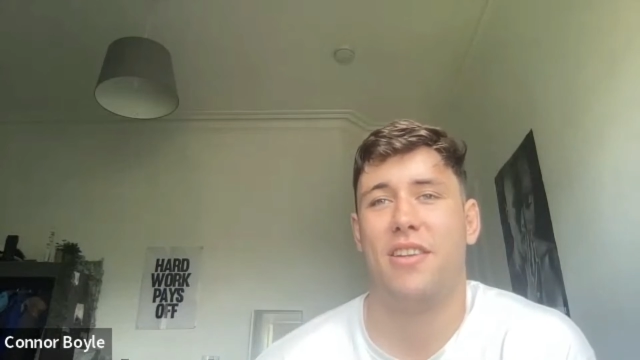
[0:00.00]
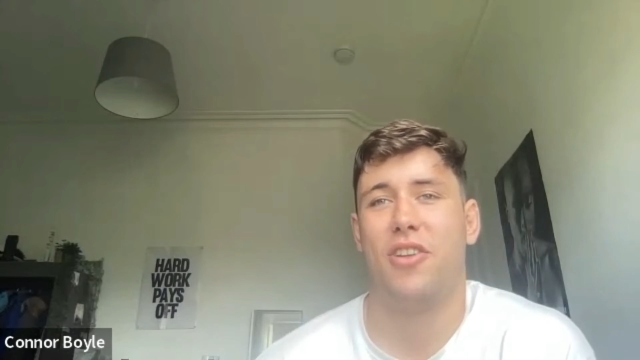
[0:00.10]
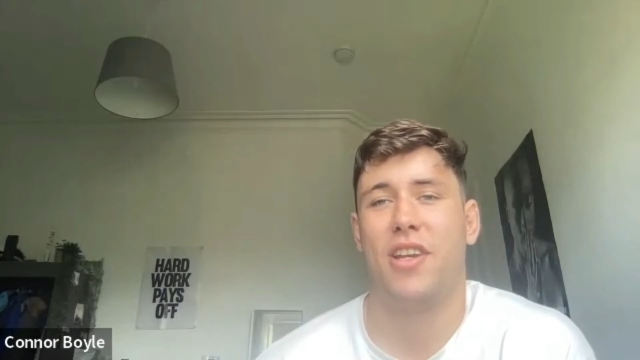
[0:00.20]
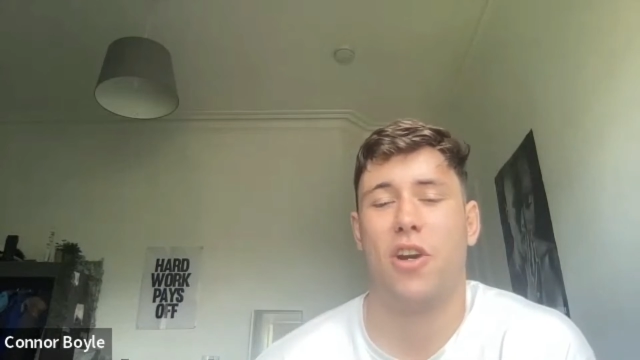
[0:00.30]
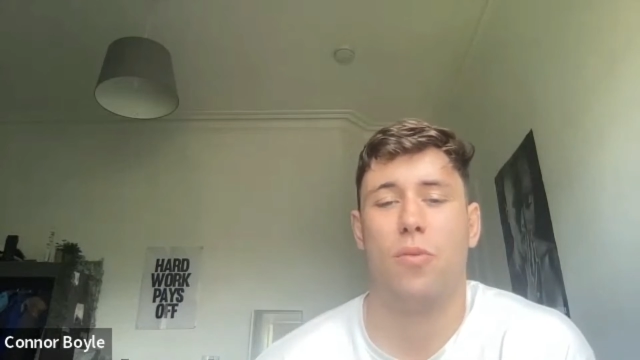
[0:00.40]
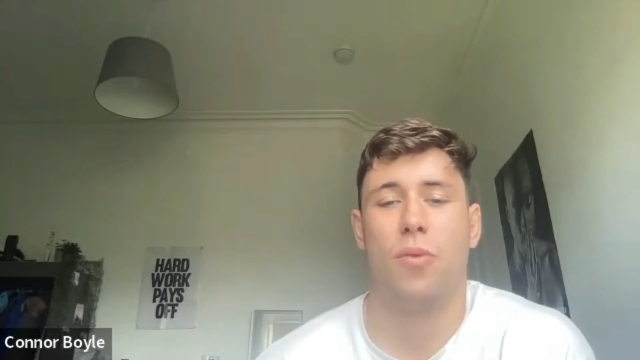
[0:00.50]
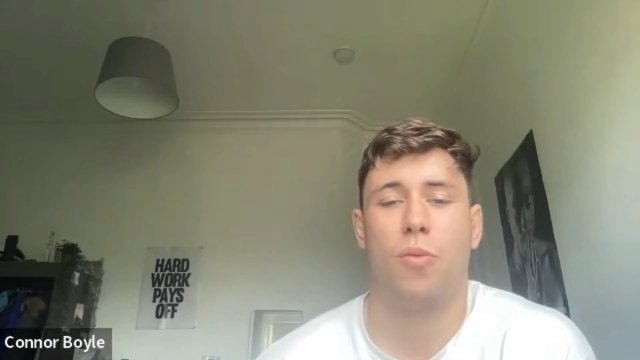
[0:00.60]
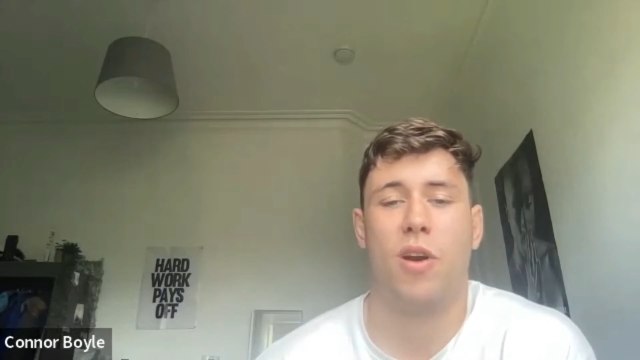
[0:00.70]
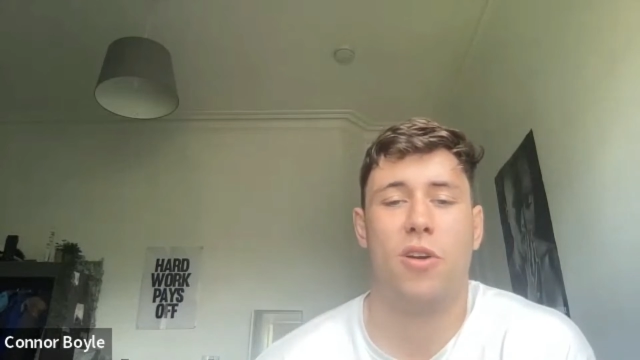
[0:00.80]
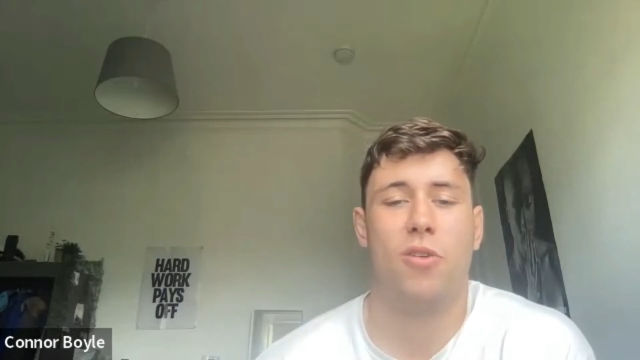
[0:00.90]
you get on with
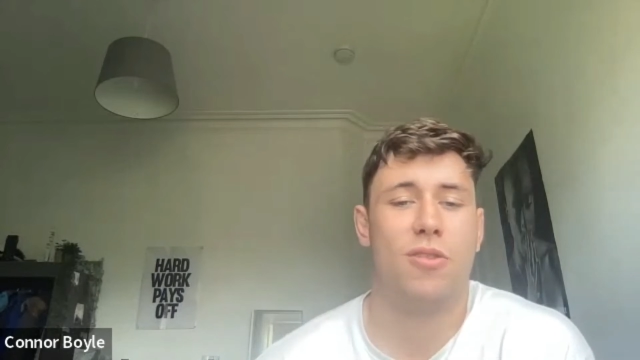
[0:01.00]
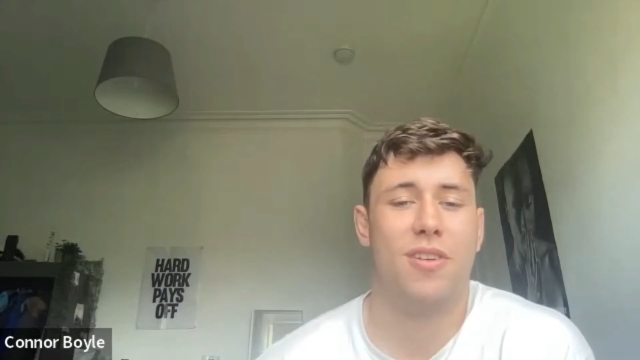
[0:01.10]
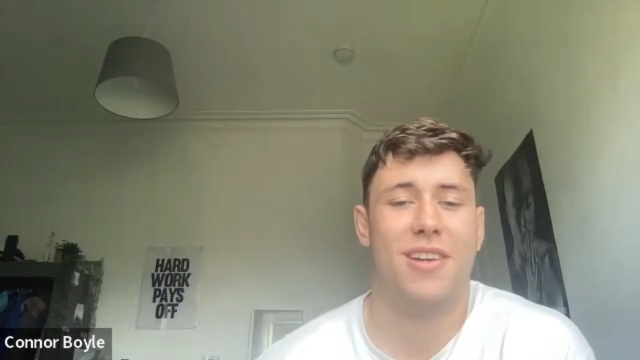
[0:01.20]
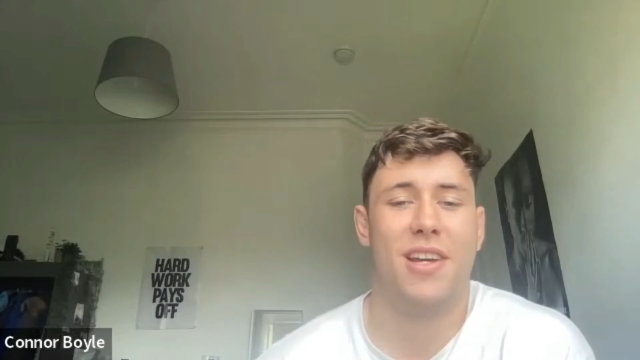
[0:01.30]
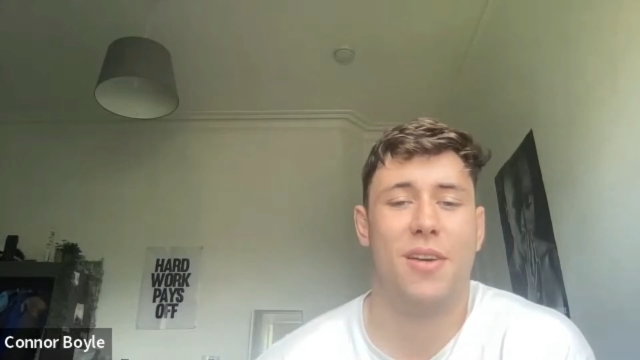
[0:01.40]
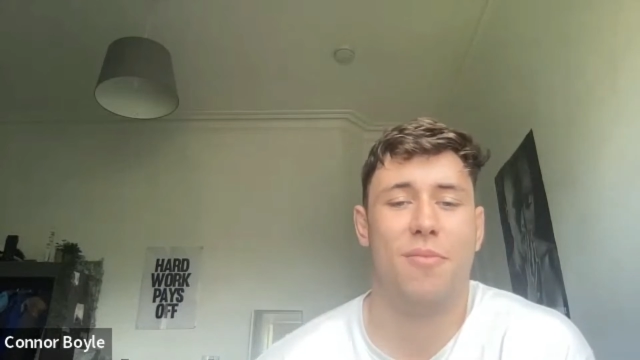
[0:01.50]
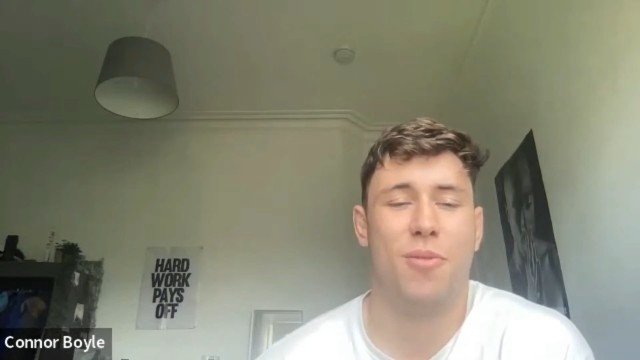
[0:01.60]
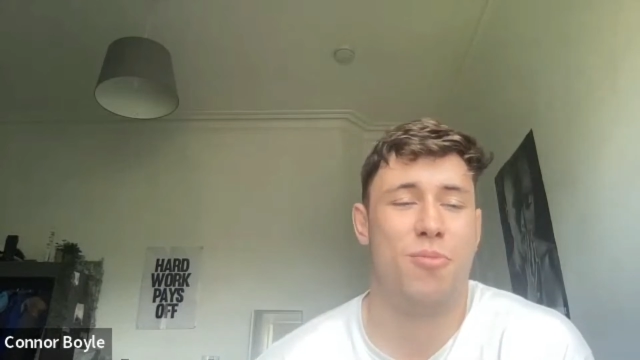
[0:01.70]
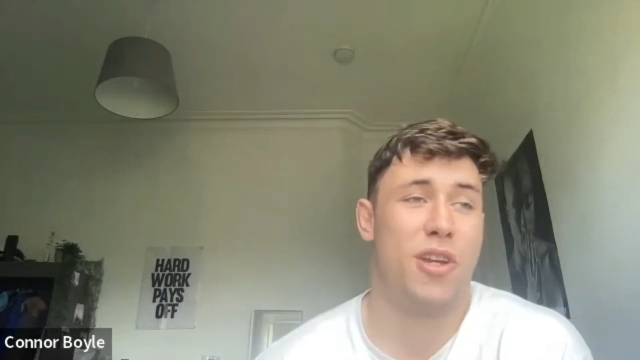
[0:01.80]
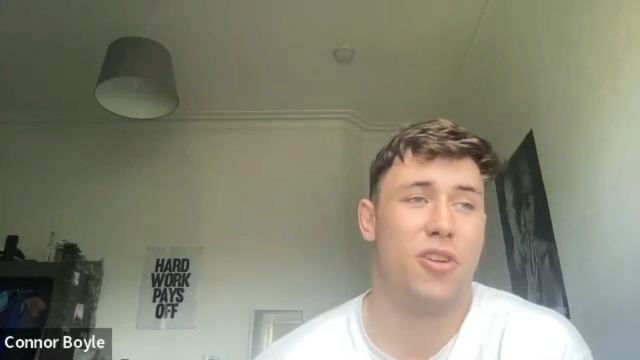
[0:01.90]
well.
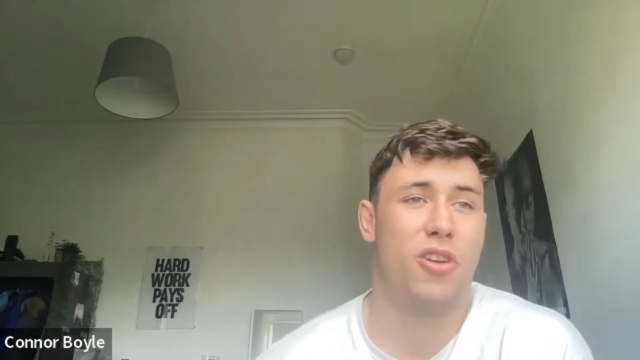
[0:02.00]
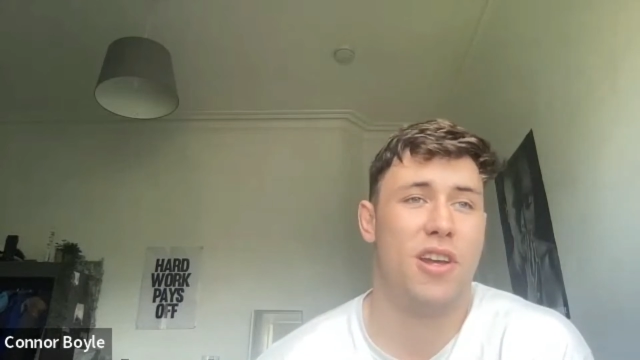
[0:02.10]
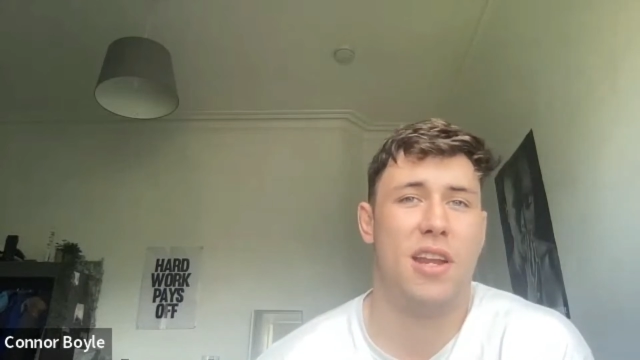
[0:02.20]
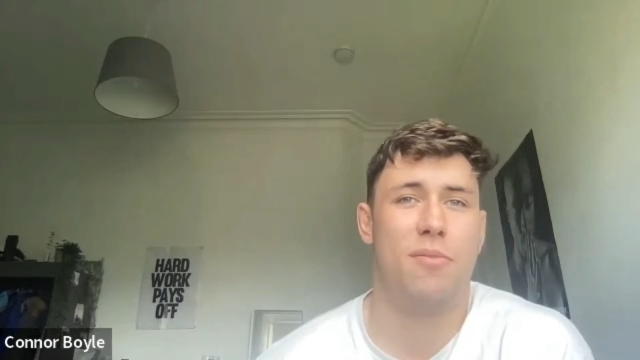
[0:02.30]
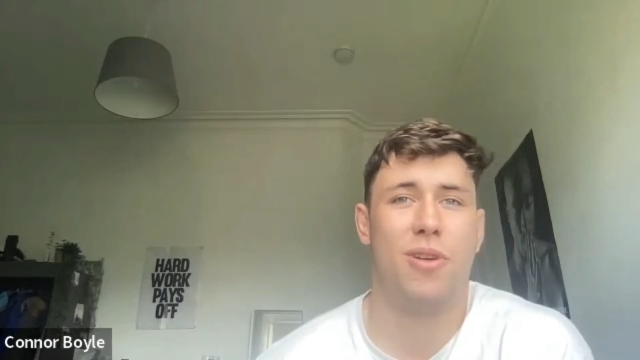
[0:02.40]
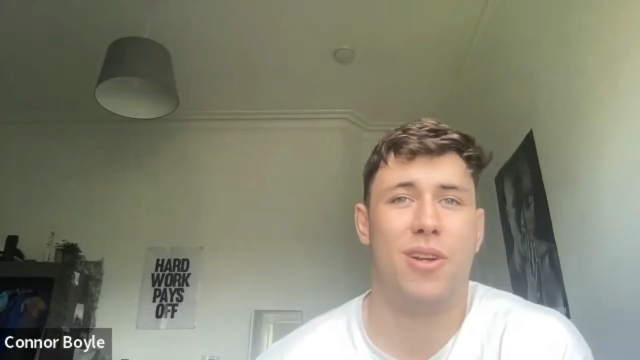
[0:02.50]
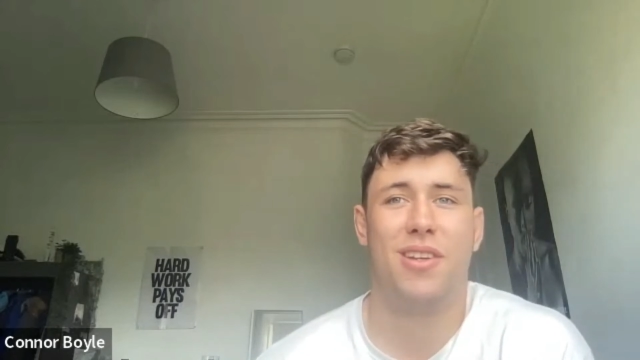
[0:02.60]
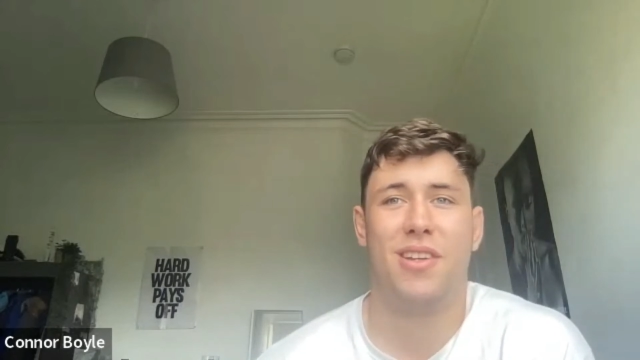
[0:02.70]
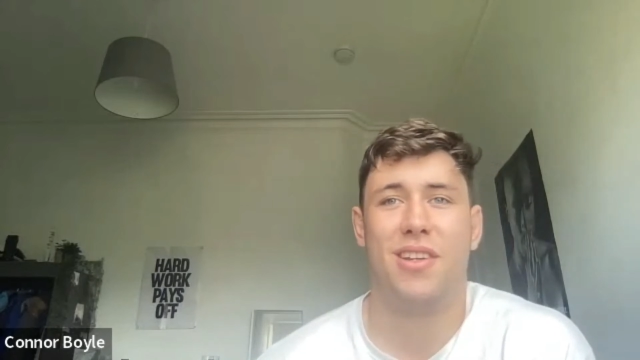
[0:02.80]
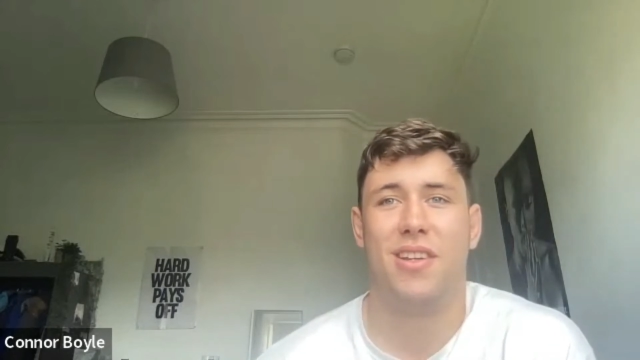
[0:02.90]
They're pretty good at Edinburgh.